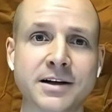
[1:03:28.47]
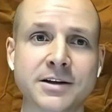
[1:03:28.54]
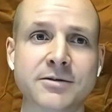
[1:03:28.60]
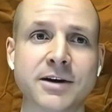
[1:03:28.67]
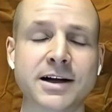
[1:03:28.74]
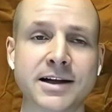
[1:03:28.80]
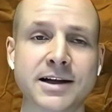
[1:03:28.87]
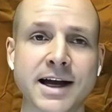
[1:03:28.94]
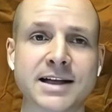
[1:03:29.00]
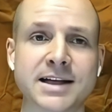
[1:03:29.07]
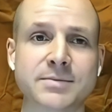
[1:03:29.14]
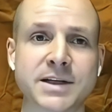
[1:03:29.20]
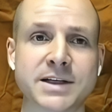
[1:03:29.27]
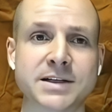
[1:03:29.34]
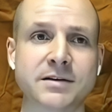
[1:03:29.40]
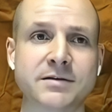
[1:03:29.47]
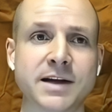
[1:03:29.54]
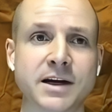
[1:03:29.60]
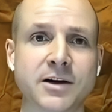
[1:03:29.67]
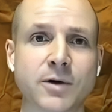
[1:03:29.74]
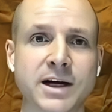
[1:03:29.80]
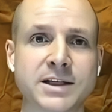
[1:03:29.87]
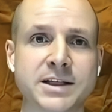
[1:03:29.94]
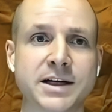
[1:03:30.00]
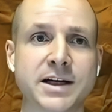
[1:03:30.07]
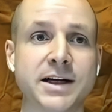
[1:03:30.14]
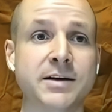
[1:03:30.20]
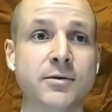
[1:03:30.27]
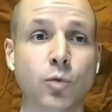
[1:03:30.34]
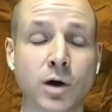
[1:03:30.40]
directly asked myself that
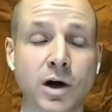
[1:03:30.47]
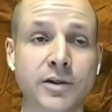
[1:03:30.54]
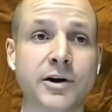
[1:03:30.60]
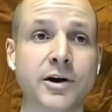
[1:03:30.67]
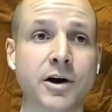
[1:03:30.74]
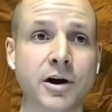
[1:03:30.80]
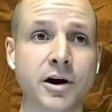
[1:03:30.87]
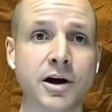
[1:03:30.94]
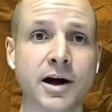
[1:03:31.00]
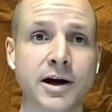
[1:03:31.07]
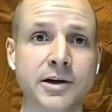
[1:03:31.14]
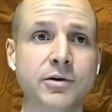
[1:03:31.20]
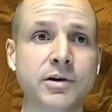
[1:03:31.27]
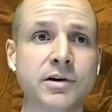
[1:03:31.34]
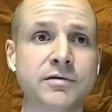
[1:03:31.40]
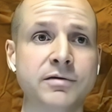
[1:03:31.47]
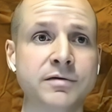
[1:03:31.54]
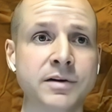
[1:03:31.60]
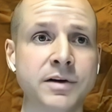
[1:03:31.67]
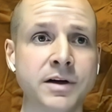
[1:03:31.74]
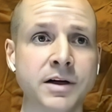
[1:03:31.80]
question. And while there are, I know of,